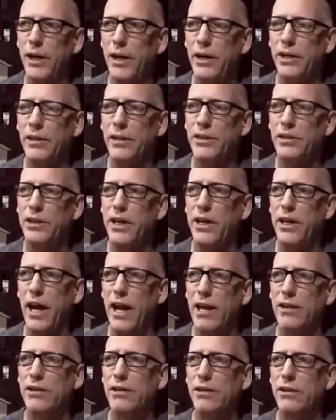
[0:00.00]
let's say
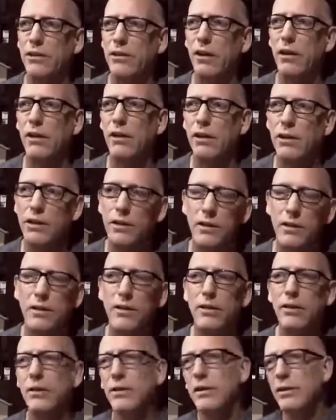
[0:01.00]
ethical,
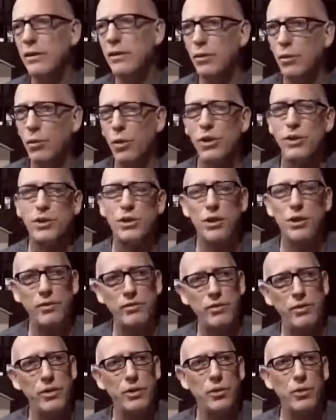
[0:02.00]
what's good
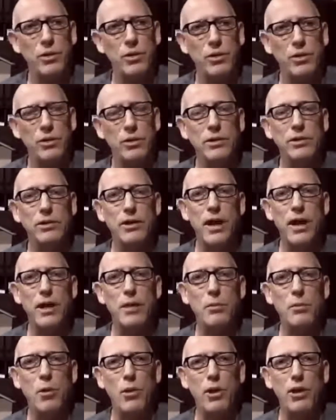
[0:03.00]
for the world kind
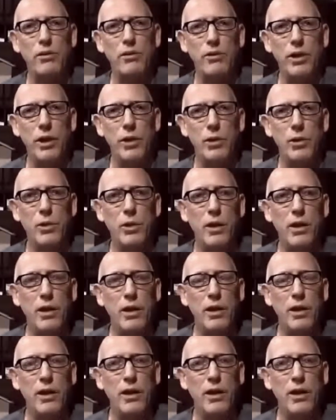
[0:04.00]
of point of view,